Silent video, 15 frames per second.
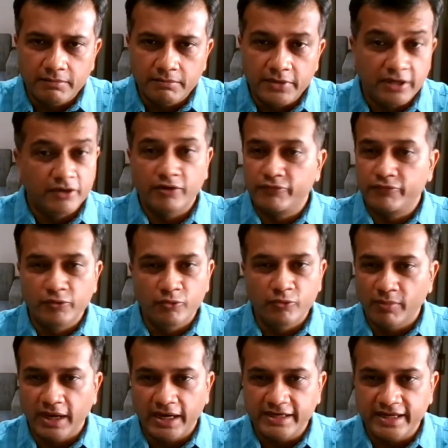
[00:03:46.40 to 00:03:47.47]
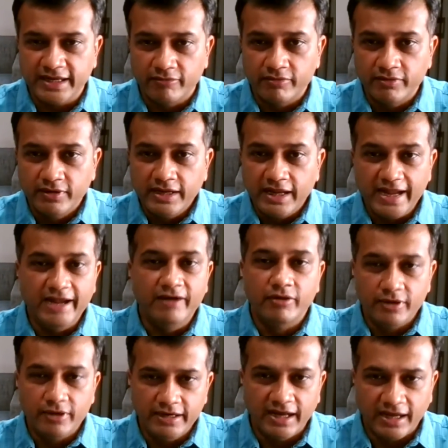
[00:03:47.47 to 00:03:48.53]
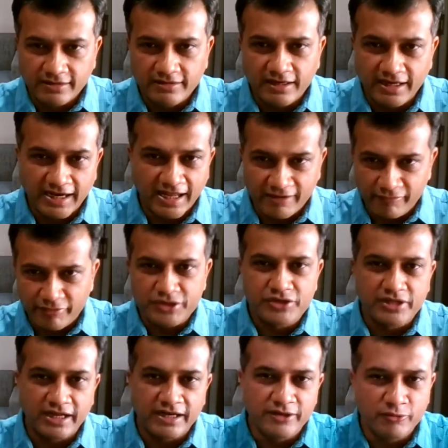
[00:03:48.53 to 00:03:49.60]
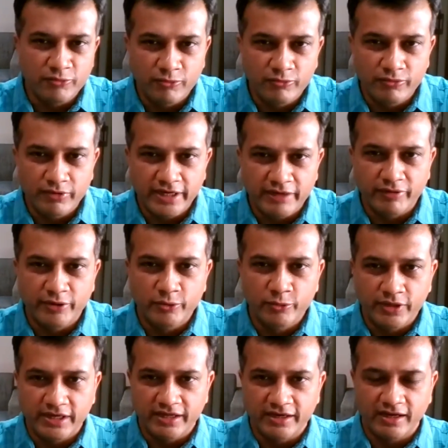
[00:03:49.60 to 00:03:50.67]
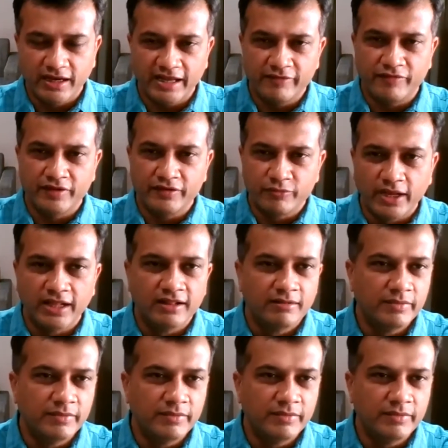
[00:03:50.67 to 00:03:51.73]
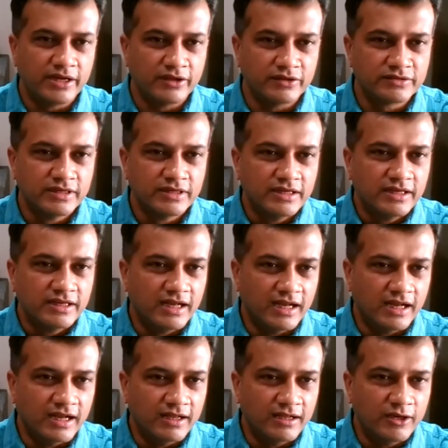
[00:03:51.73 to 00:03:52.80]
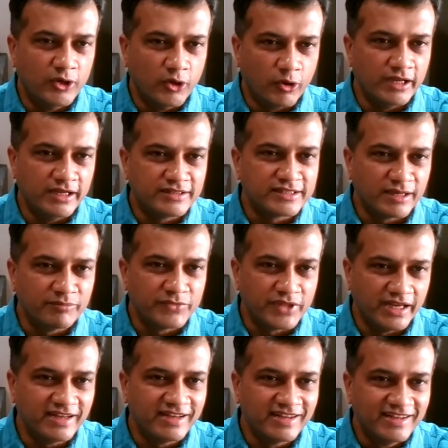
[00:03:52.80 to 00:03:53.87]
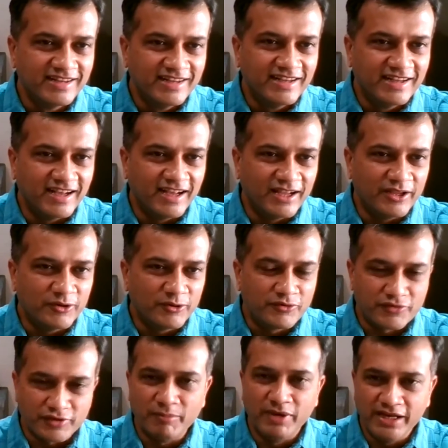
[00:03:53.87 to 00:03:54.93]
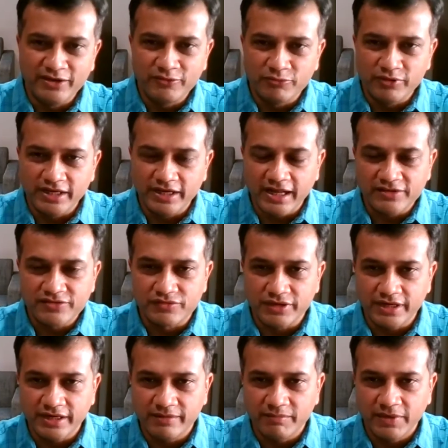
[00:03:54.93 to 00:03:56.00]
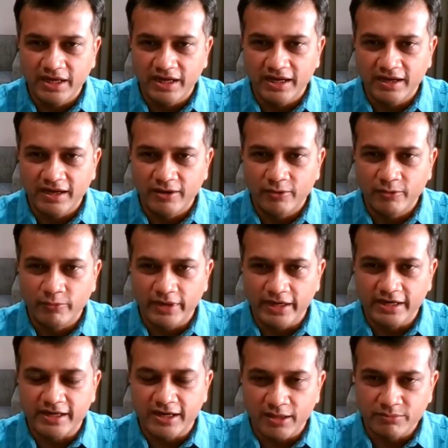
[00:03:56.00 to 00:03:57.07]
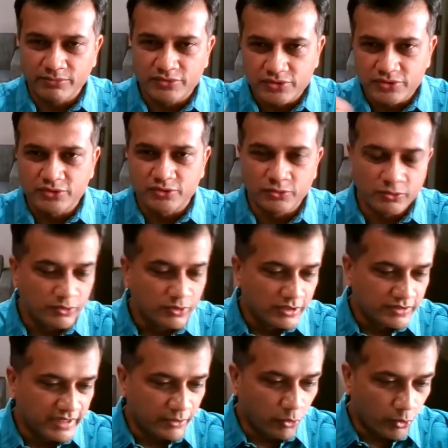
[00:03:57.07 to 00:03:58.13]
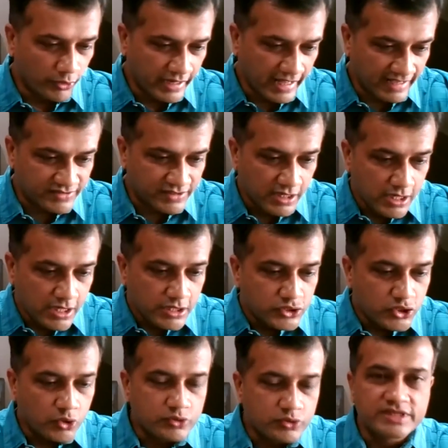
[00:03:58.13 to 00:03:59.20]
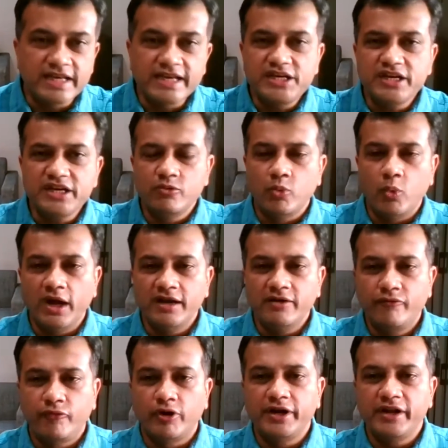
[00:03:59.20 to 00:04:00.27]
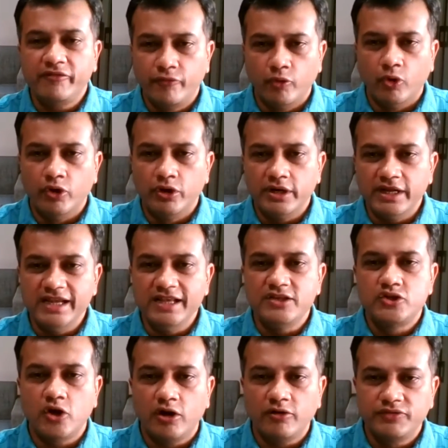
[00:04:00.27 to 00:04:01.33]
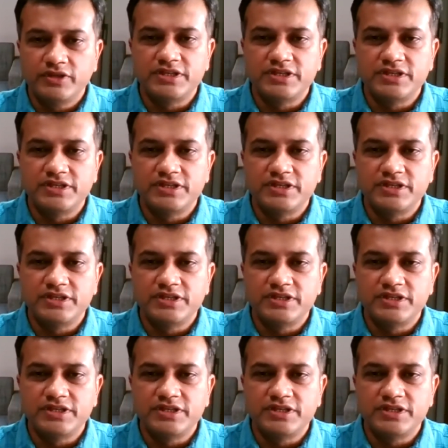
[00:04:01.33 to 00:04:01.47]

none of you might have ever done, and I wish that you never do it in a life as well, because law is something troubling to the industry when it comes to their own desk. So Section 144 is of the